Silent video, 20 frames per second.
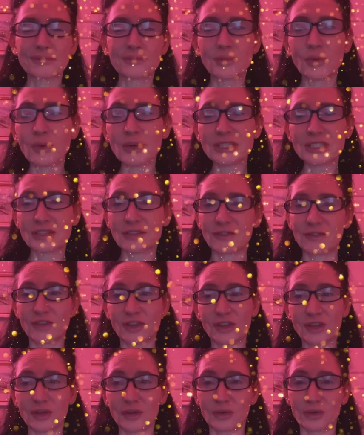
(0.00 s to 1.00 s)
point of
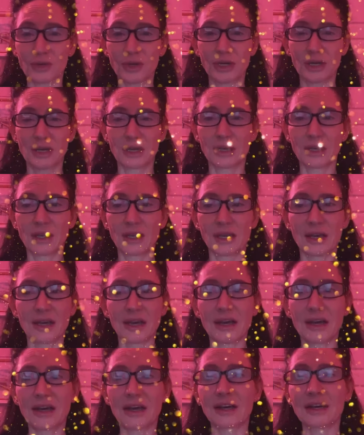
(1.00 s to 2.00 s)
view,
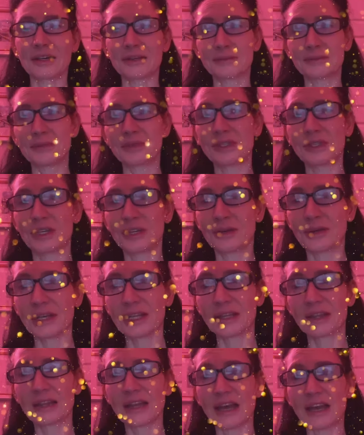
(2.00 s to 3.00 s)
you know,
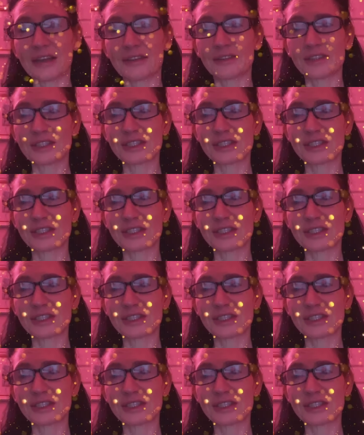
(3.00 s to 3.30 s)
in life.